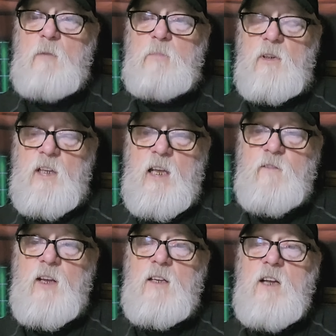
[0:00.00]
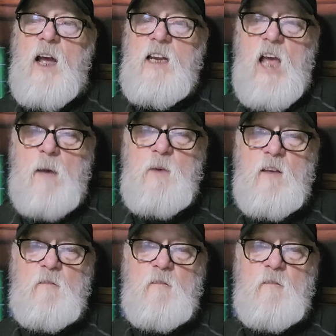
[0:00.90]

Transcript: believing dynamic